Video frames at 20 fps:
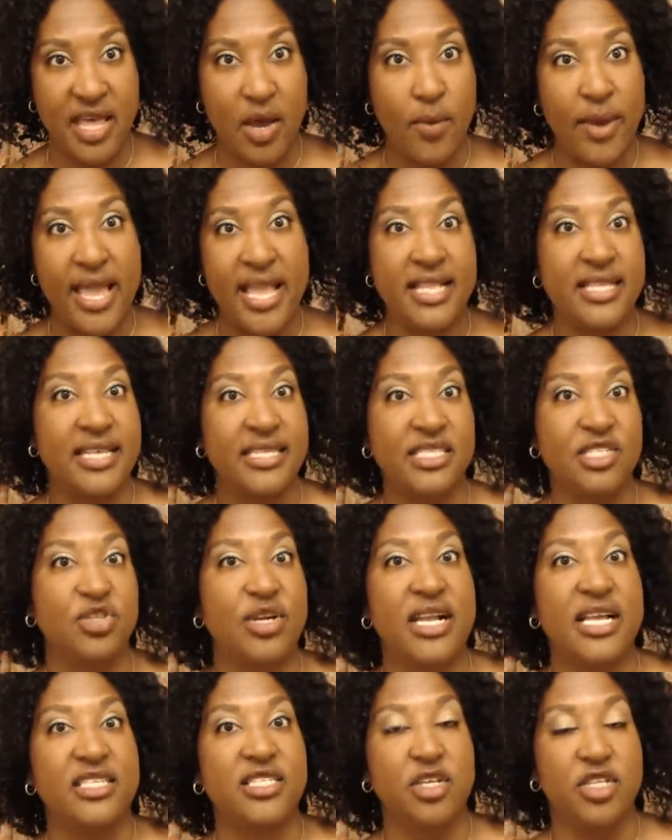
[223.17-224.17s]
That way it doesn't
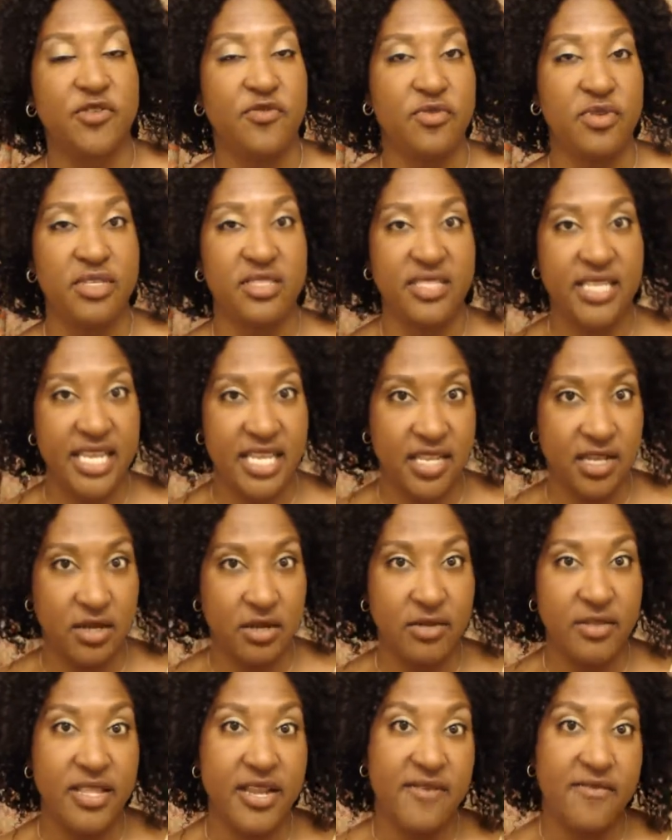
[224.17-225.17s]
try to search for a
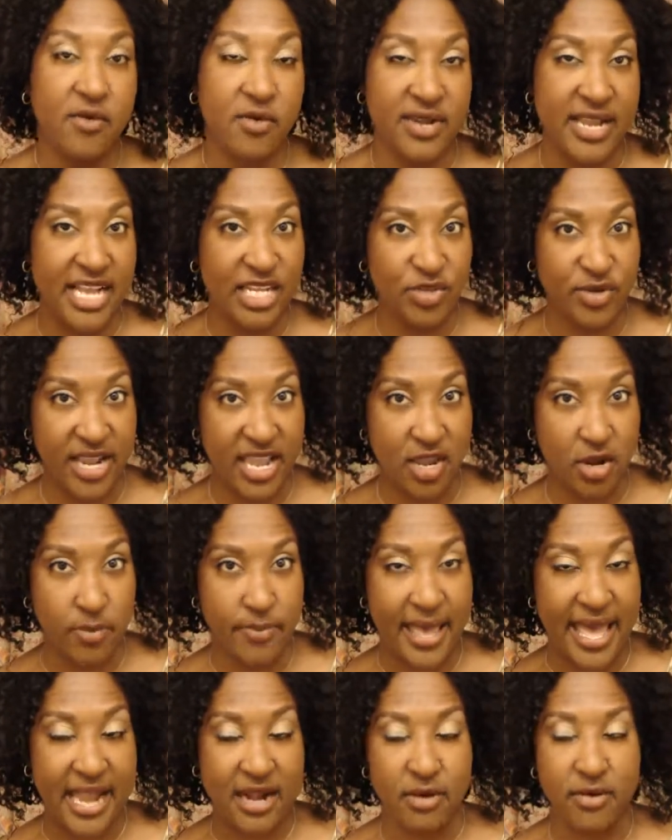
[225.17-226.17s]
signal, therefore not draining your
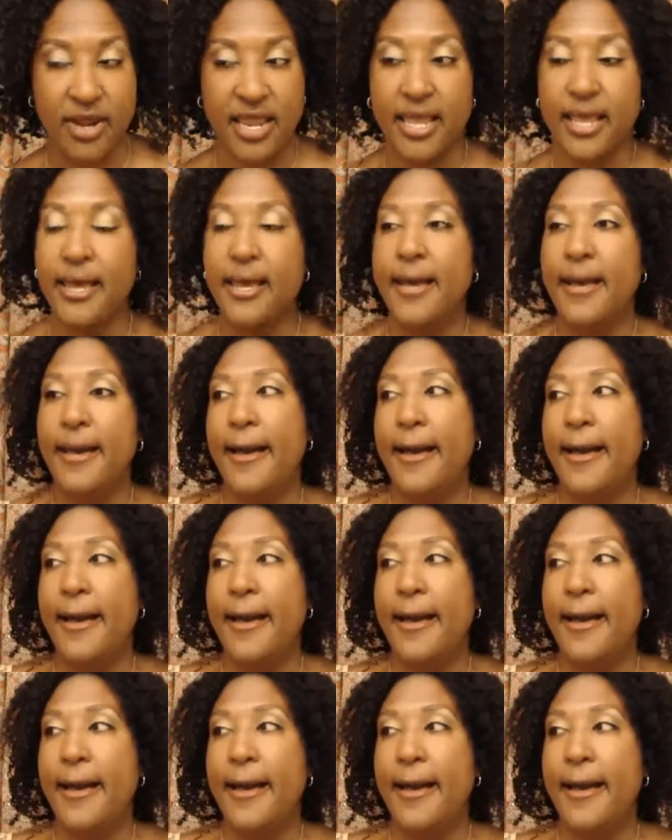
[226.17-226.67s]
battery.